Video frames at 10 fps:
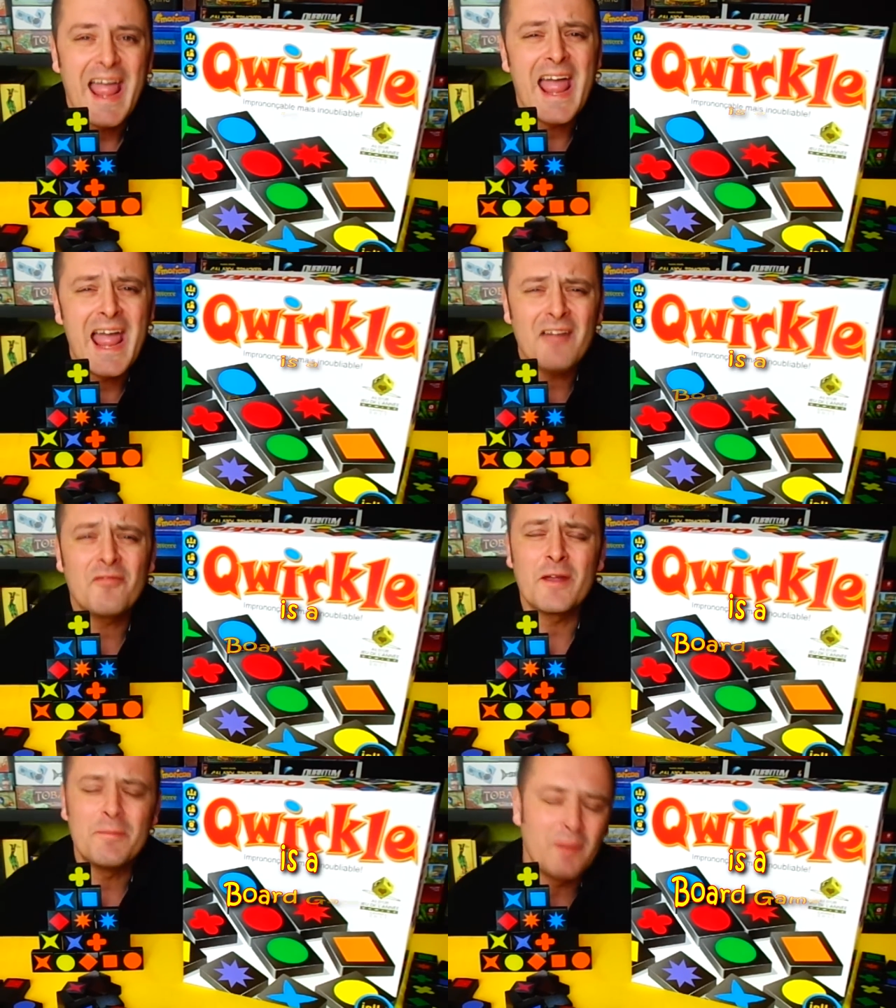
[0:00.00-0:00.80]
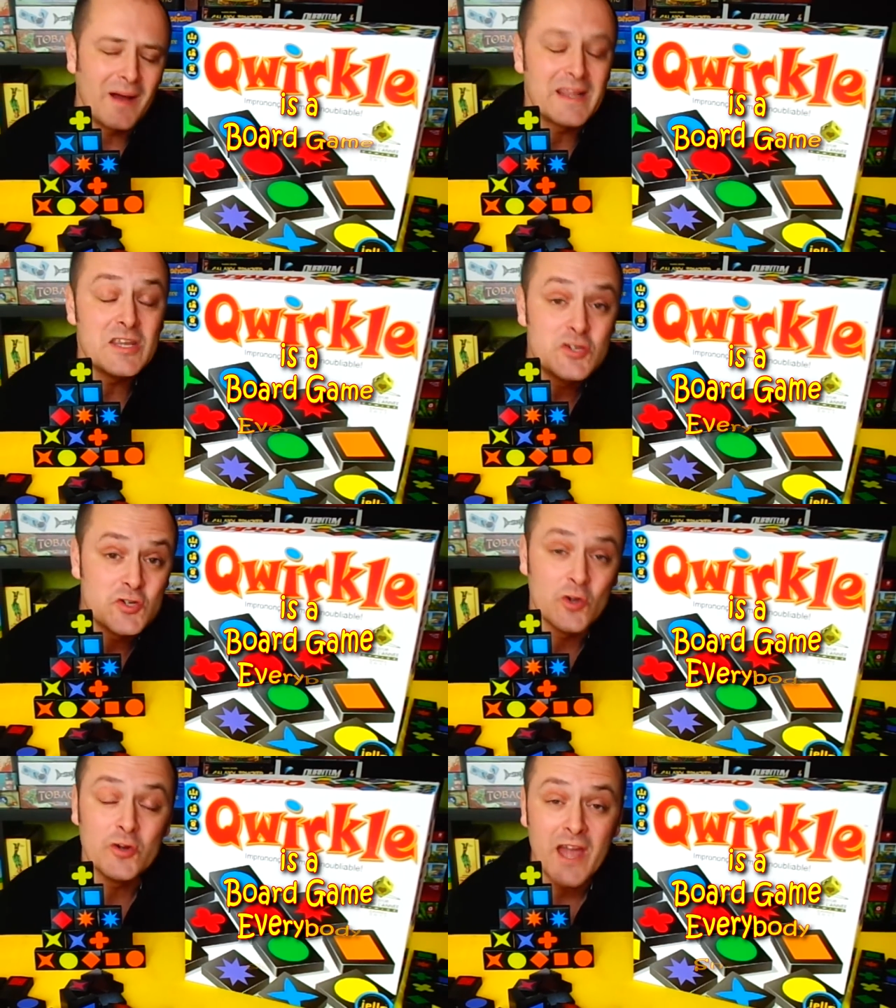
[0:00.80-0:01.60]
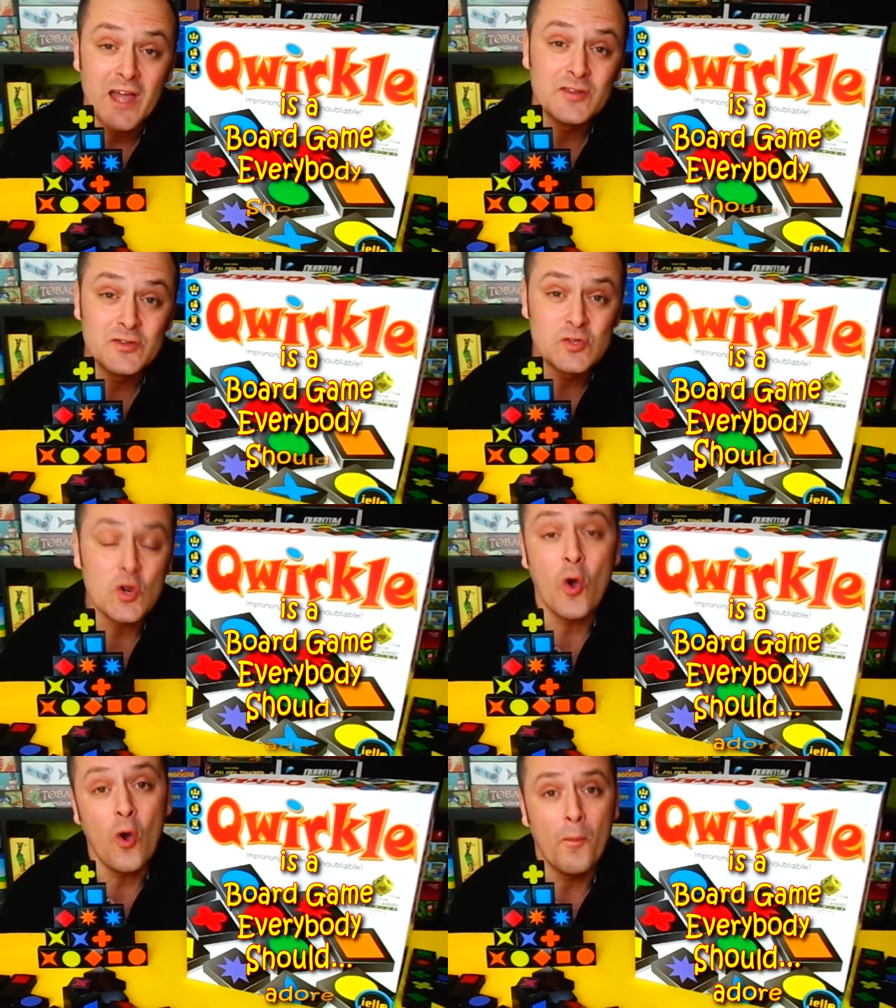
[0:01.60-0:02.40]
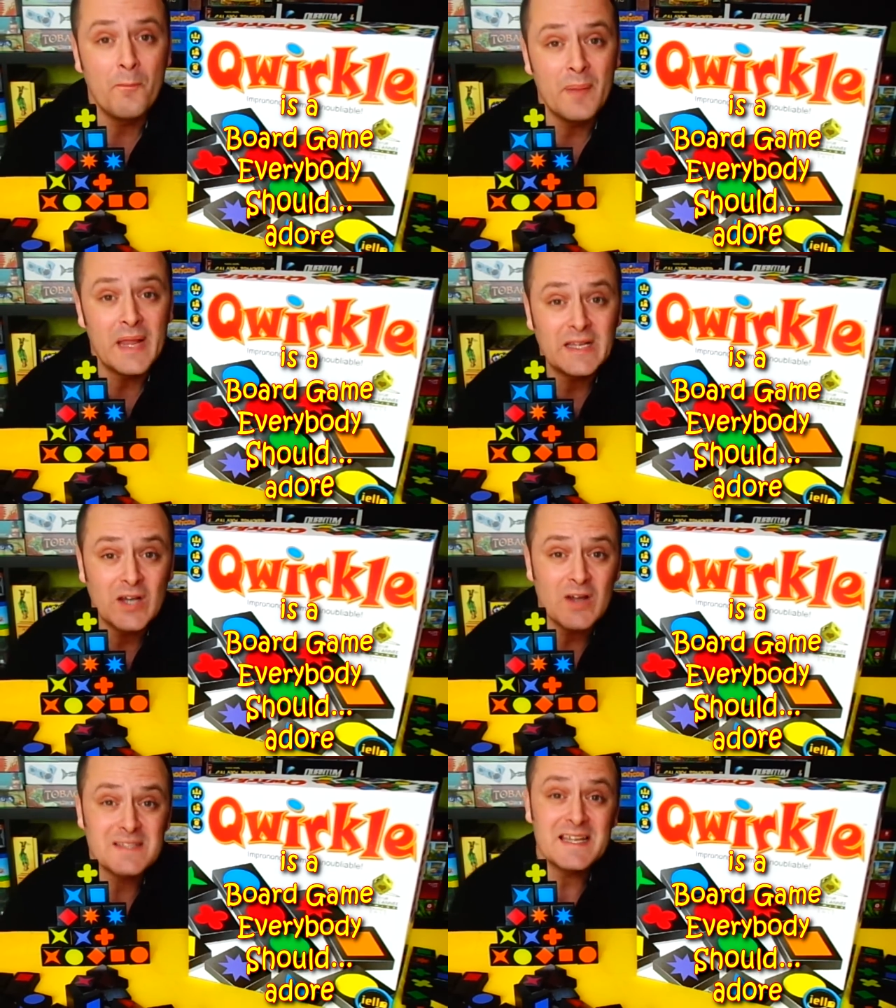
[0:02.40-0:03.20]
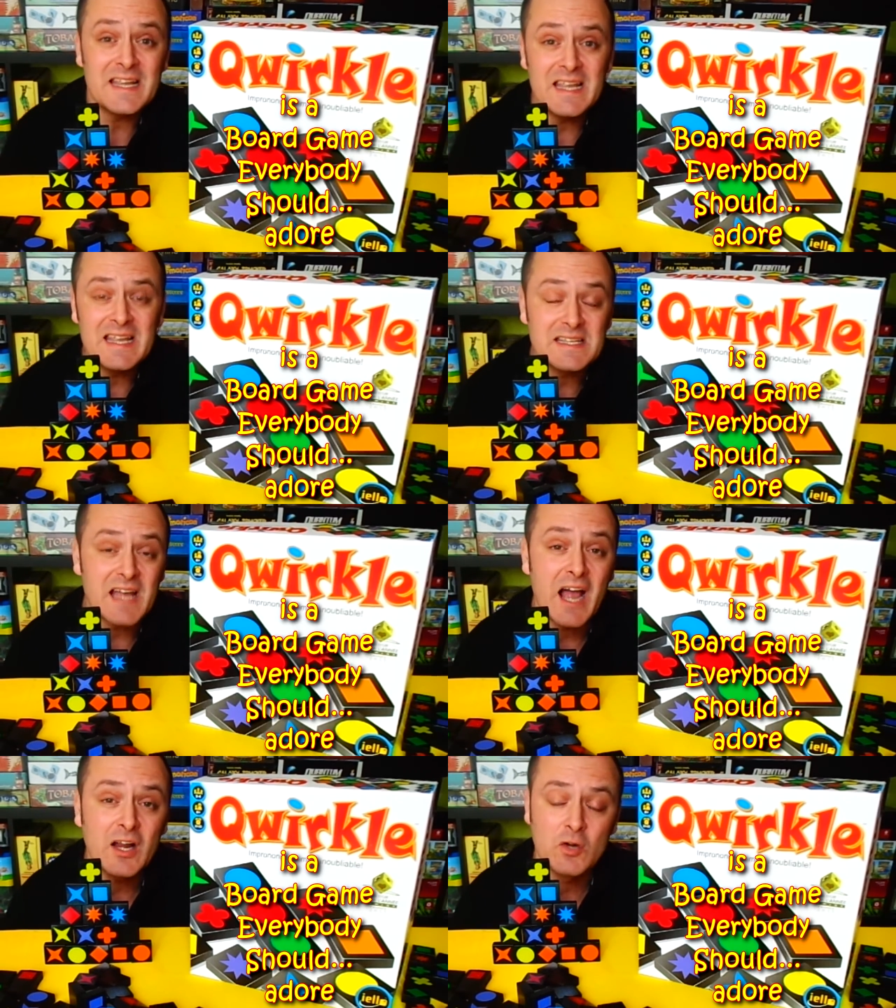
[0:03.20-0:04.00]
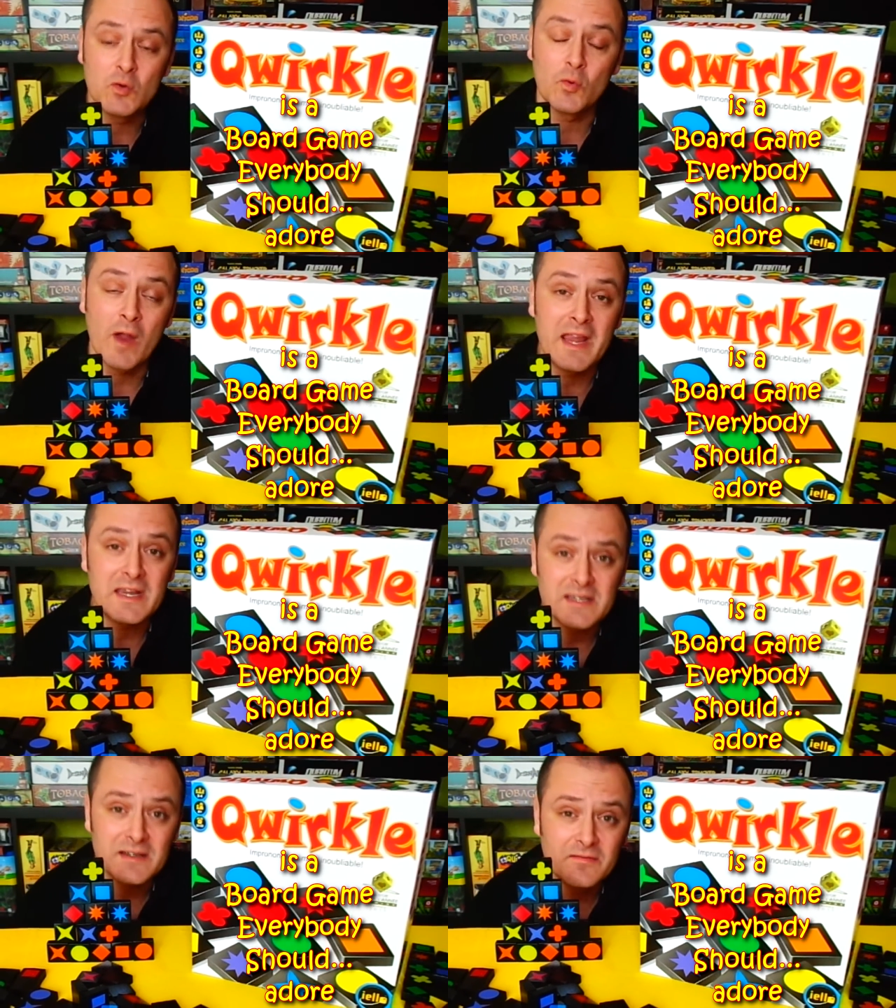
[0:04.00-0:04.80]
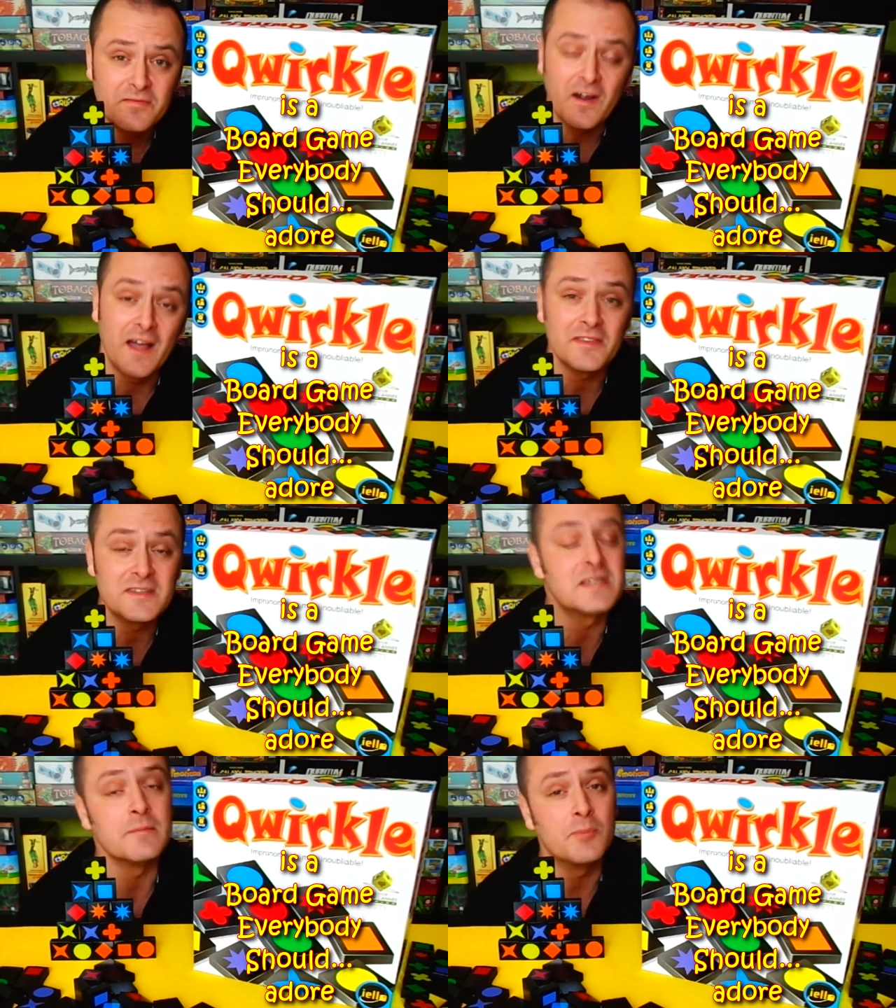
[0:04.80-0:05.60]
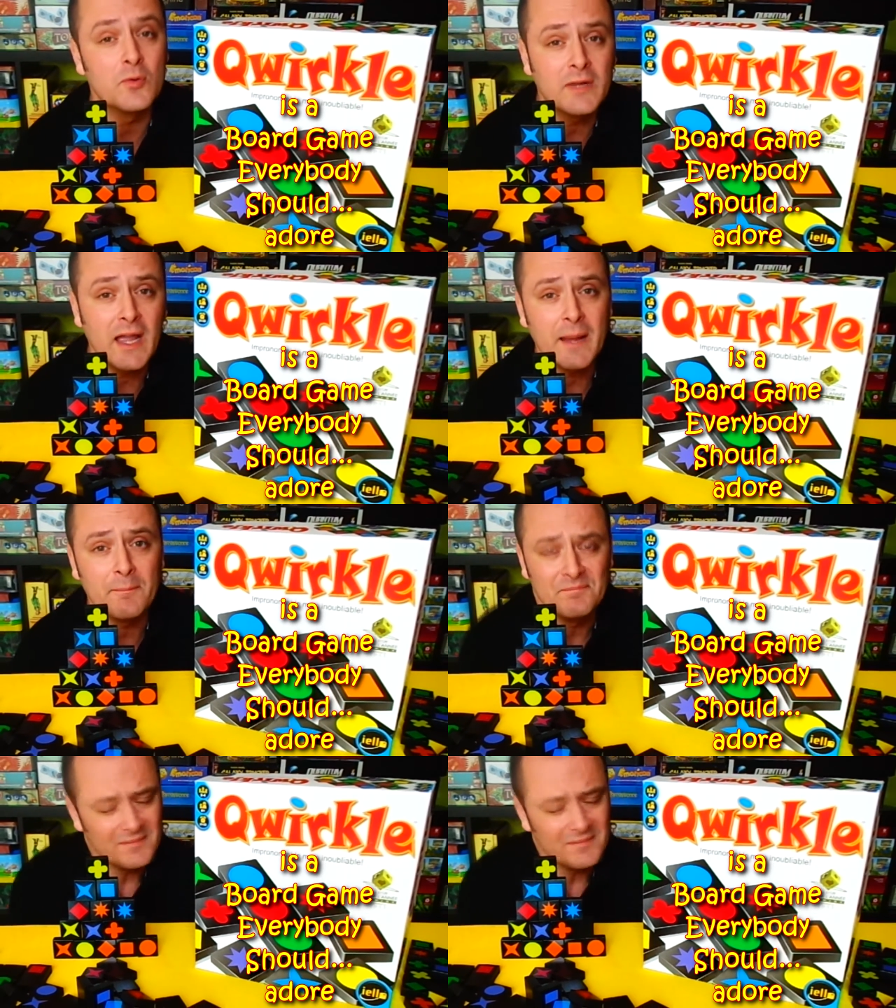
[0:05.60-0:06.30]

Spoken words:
everybody should adore because it is a great, fun, simple game.